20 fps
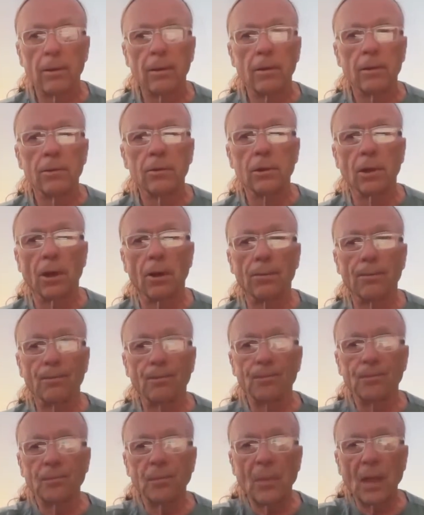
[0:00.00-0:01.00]
So,
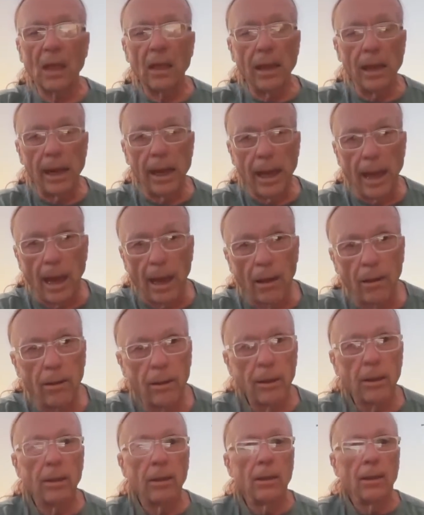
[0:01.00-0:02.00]
anyhow,
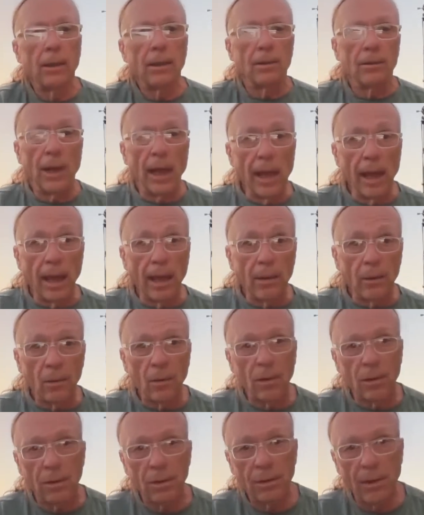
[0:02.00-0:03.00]
then
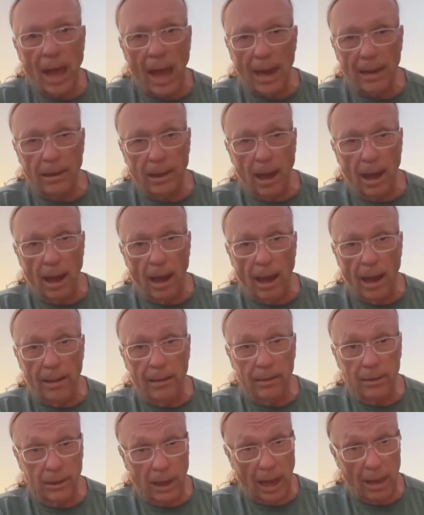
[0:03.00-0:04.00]
that guy, the
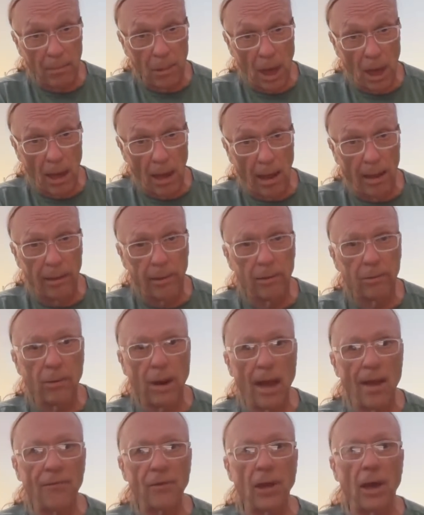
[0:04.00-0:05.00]
same guy,
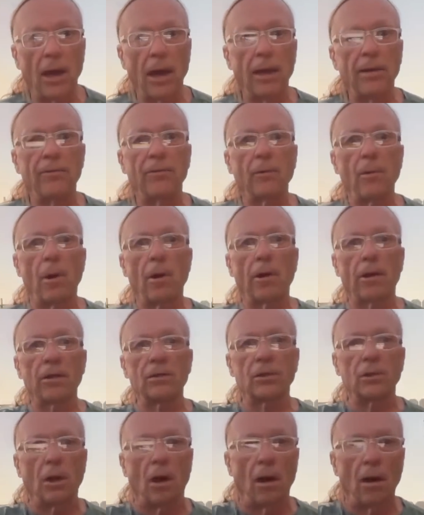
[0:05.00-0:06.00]
raft guide from
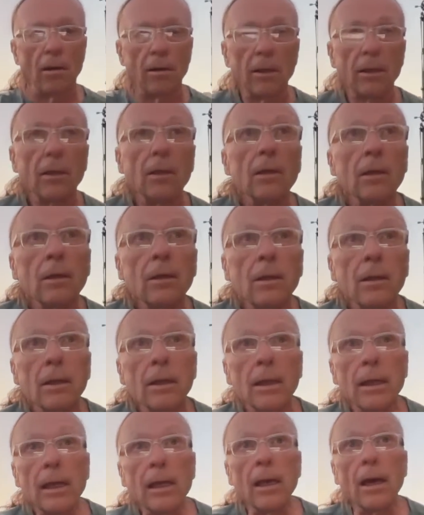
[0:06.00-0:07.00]
Arkansas,
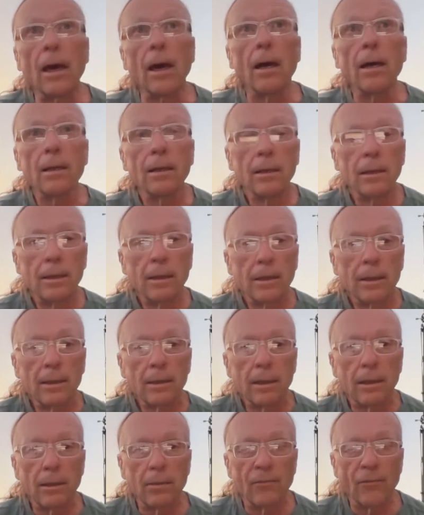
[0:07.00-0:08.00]
he
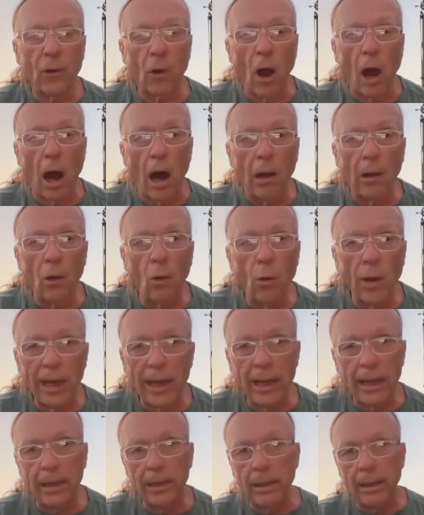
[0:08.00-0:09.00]
for
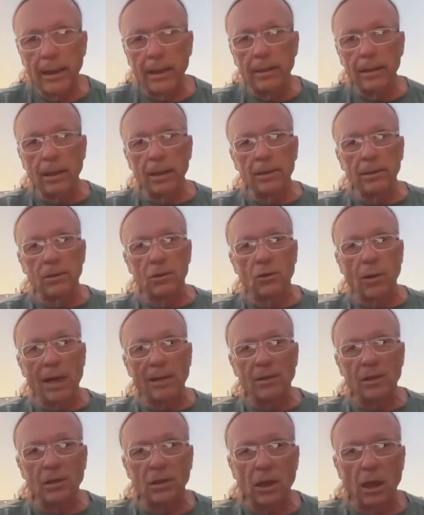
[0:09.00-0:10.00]
Halloween he
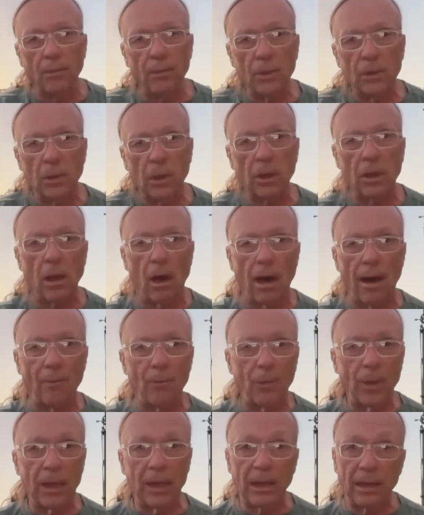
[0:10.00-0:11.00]
dresses up as a cop,
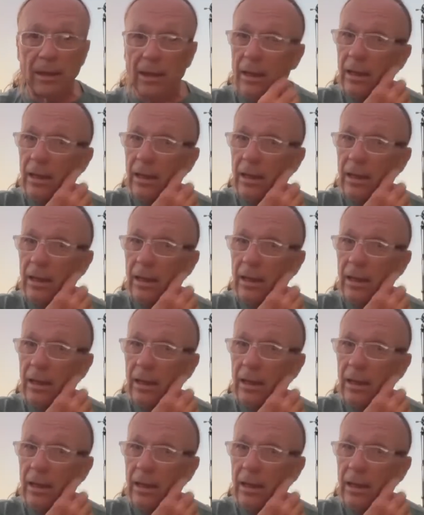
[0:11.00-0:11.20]
and